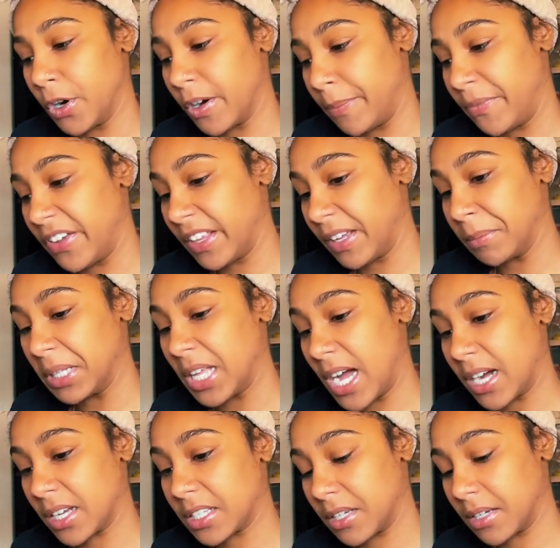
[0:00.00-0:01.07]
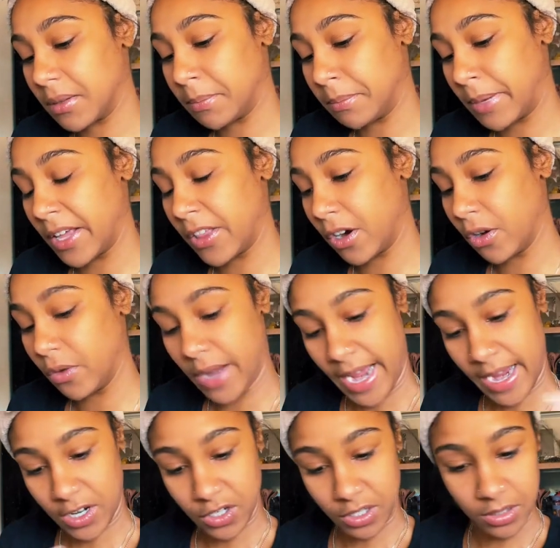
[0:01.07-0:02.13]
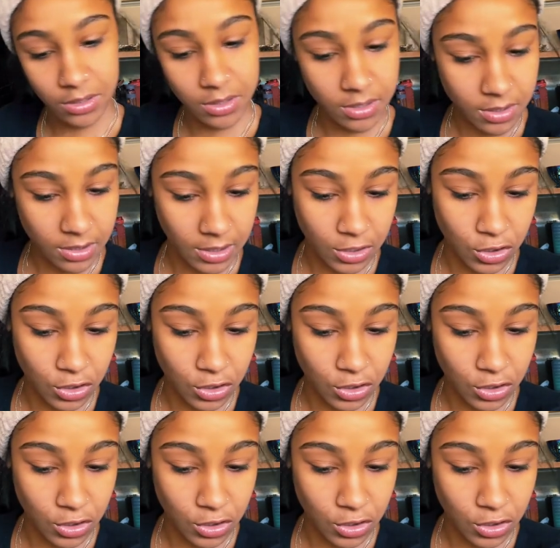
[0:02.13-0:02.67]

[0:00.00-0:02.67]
or feeling blocked by their own actions.